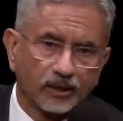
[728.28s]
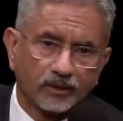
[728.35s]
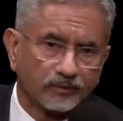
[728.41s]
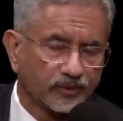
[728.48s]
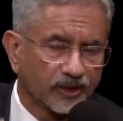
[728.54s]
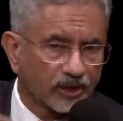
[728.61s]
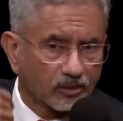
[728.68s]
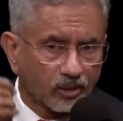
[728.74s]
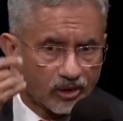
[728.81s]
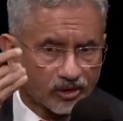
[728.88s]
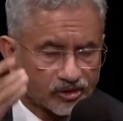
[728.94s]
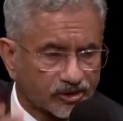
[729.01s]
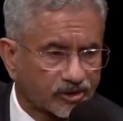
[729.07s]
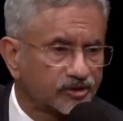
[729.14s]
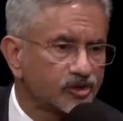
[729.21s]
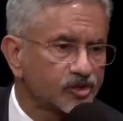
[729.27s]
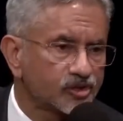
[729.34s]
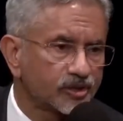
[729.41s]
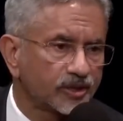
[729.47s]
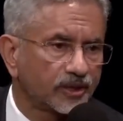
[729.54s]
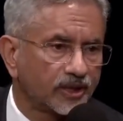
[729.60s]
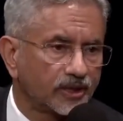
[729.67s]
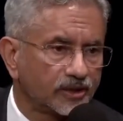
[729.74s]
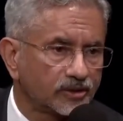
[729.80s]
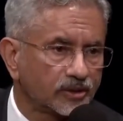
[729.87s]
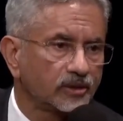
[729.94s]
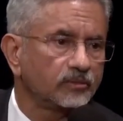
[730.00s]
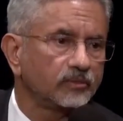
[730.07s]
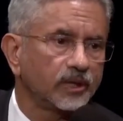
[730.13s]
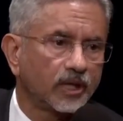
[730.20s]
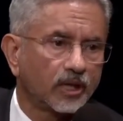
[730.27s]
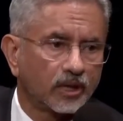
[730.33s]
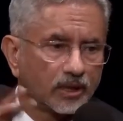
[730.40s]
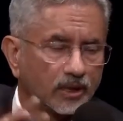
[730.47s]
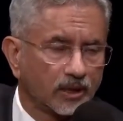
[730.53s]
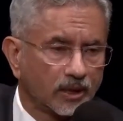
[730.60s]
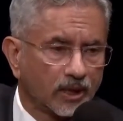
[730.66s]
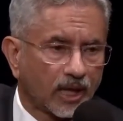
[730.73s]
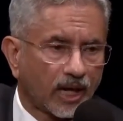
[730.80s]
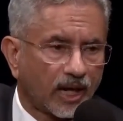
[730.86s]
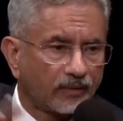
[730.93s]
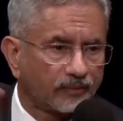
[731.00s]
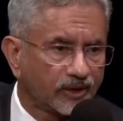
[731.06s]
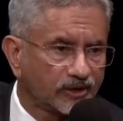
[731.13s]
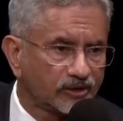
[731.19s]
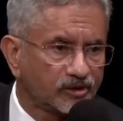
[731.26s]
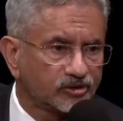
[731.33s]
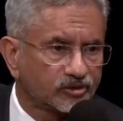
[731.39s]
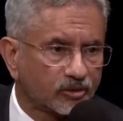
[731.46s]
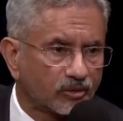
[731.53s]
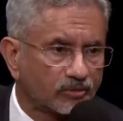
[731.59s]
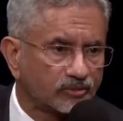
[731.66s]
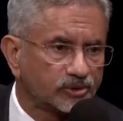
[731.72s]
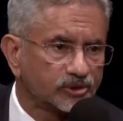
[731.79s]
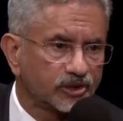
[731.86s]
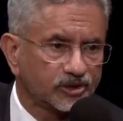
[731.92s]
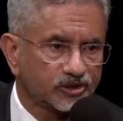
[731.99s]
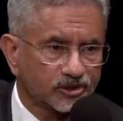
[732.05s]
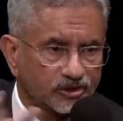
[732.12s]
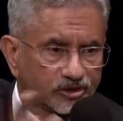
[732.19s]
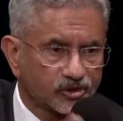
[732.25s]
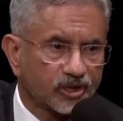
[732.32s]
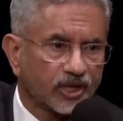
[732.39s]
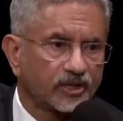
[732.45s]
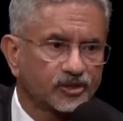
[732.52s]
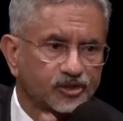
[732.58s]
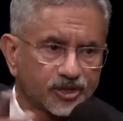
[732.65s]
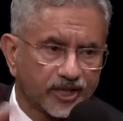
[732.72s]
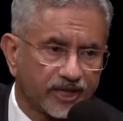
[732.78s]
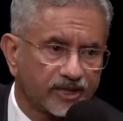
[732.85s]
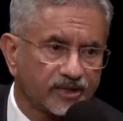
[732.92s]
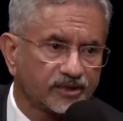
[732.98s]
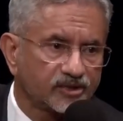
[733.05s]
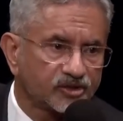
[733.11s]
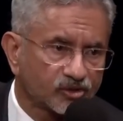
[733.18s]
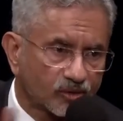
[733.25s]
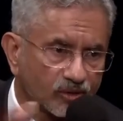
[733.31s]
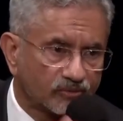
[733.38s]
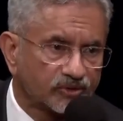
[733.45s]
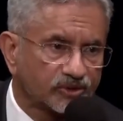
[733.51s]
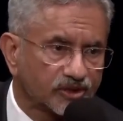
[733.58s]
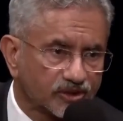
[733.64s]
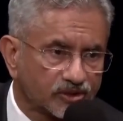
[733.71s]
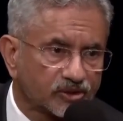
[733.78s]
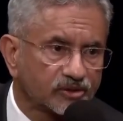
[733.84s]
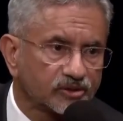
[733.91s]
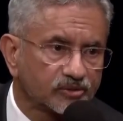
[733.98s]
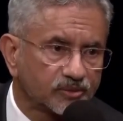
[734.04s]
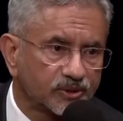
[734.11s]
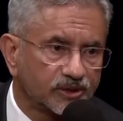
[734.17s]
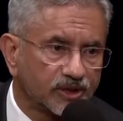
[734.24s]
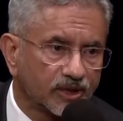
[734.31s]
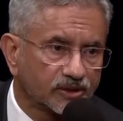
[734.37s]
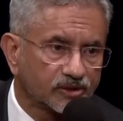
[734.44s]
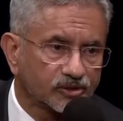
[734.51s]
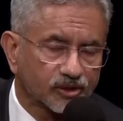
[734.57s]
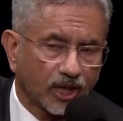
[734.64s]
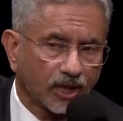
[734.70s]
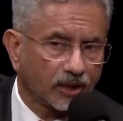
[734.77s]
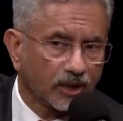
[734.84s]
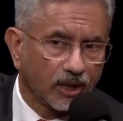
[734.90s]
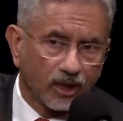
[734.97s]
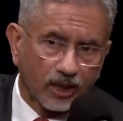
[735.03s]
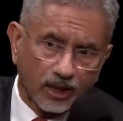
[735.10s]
We are not suggesting anything. We are having these conversations and sharing these conversations with the other side.